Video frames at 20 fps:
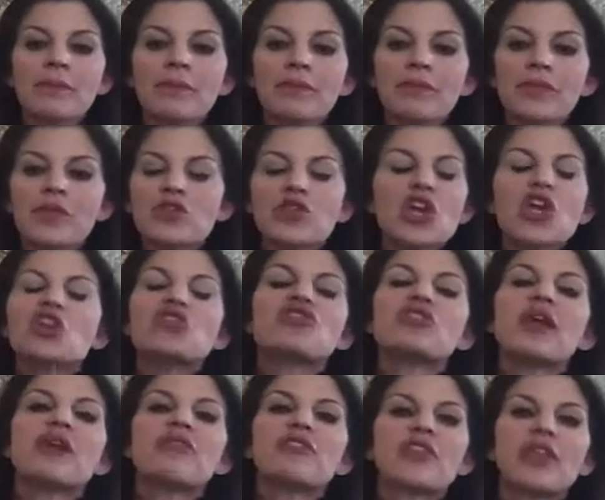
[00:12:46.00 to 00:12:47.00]
changed
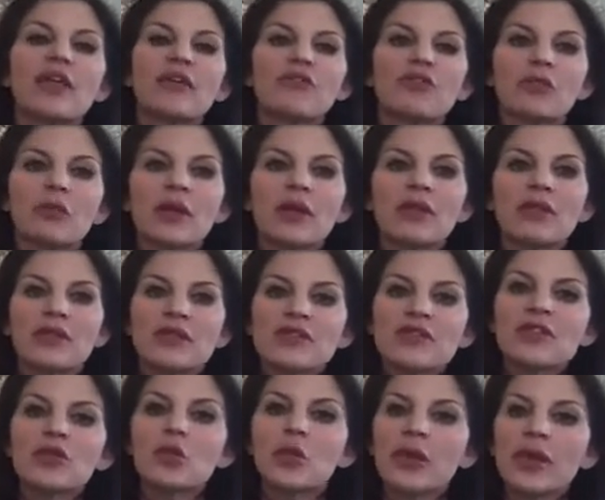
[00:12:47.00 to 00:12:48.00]
everything for me. This
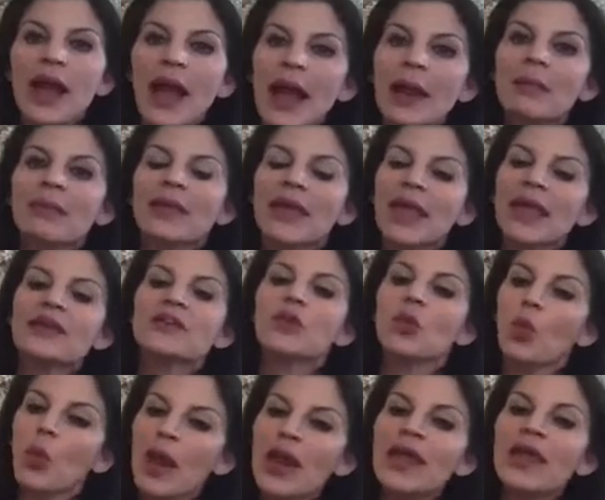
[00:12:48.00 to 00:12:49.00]
is when I began to
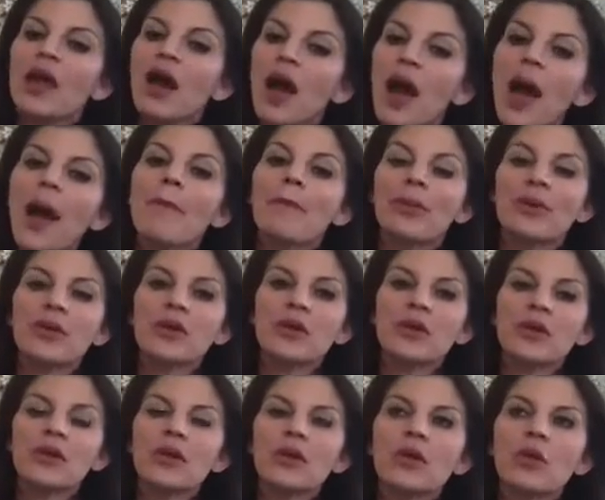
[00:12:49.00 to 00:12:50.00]
wake up.
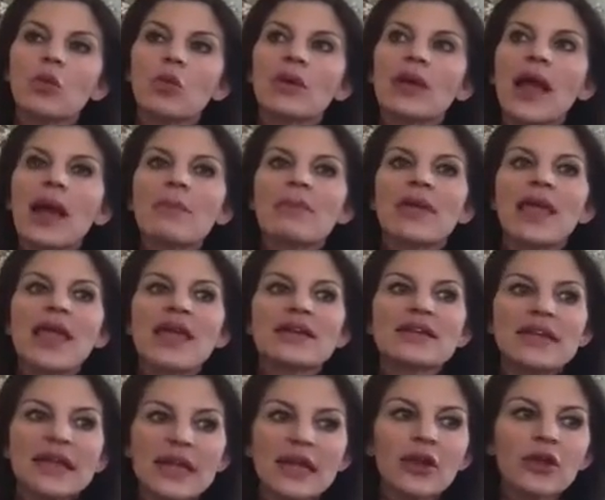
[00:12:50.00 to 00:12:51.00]
When I began to
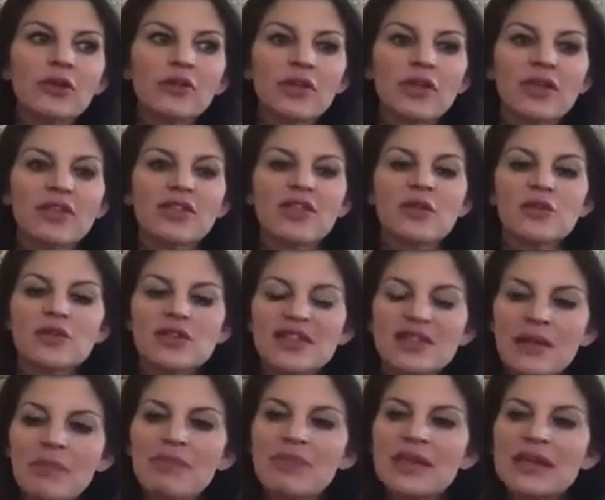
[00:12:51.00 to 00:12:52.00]
hear this, there was
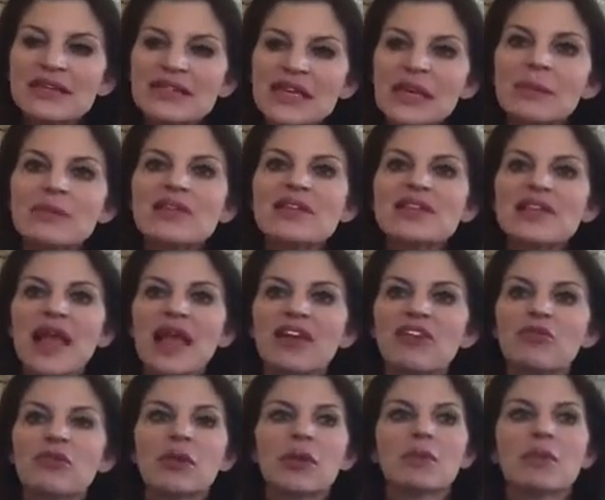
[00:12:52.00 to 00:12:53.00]
something deep inside
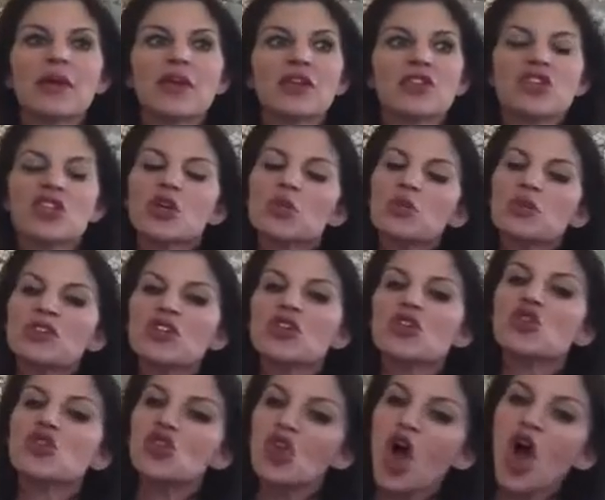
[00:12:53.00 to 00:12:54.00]
of me, because she was
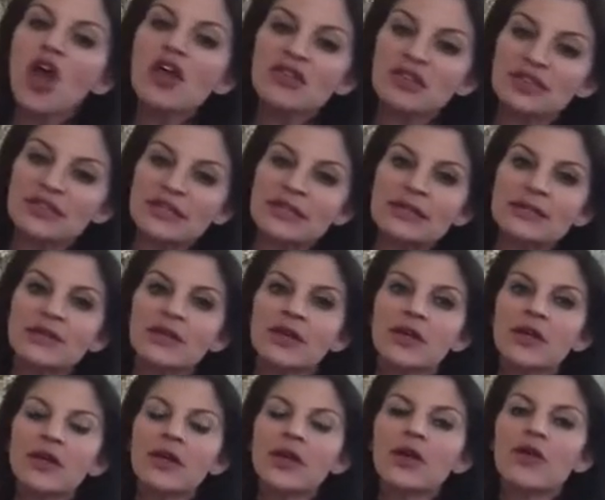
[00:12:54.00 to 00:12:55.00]
exhausted
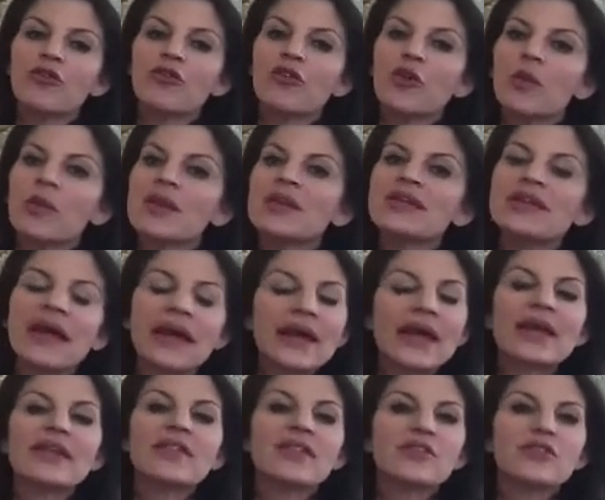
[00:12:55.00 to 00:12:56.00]
from
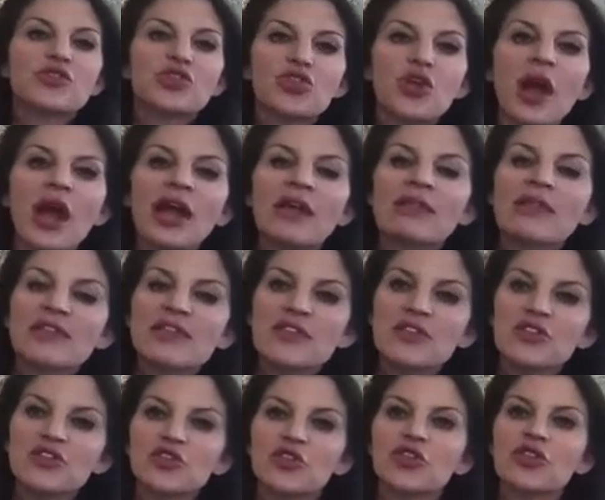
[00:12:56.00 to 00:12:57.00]
decades of trying this
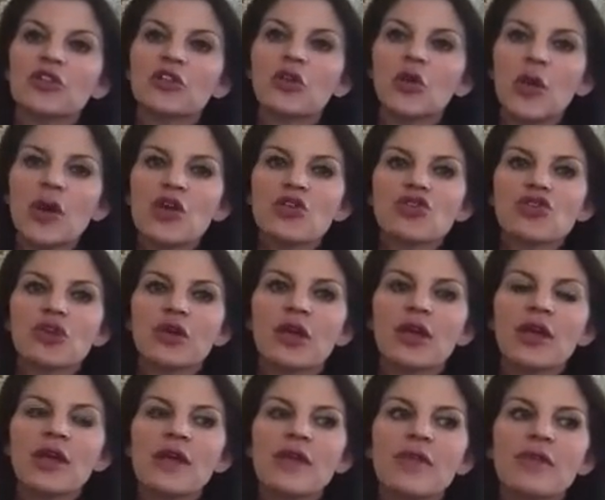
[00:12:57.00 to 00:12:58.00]
external equation
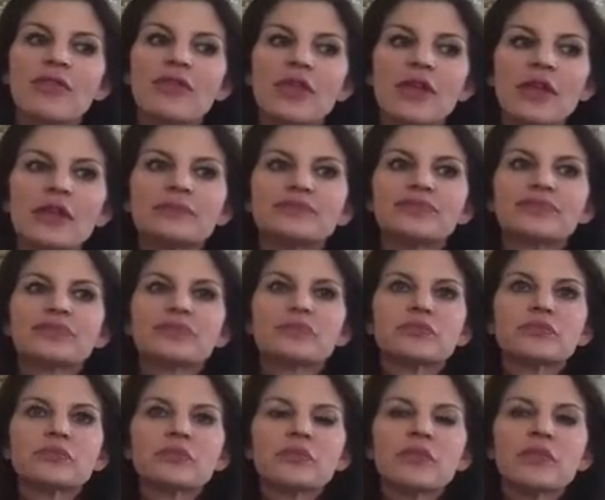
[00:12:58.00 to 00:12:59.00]
that
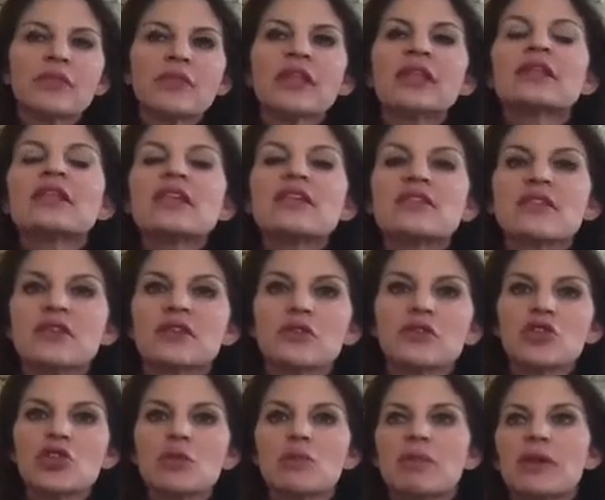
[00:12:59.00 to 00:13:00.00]
listened.
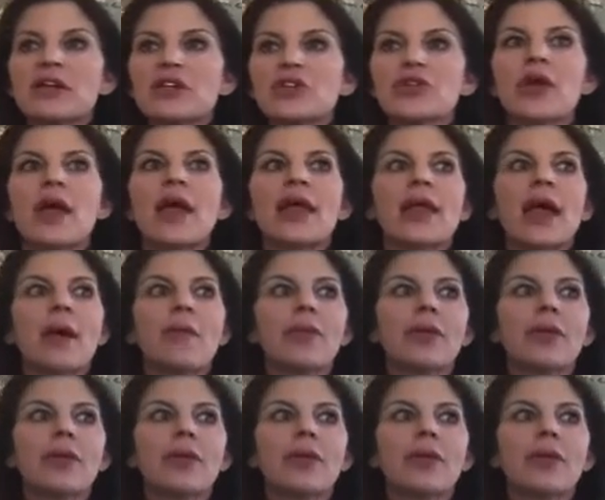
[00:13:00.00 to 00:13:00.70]
She picked her head up,